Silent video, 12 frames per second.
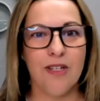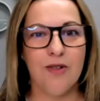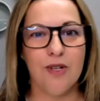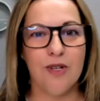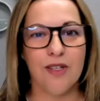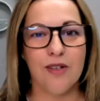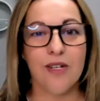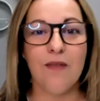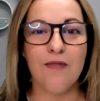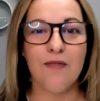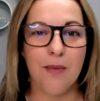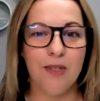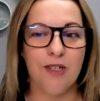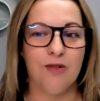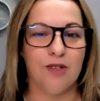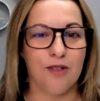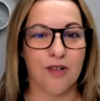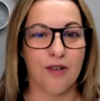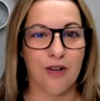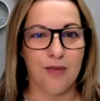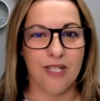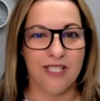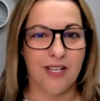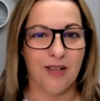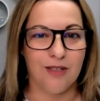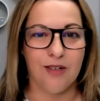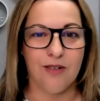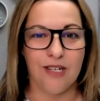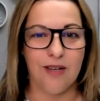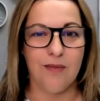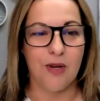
to North Dakota? I've not been to North Dakota. I've been to South Dakota. I'm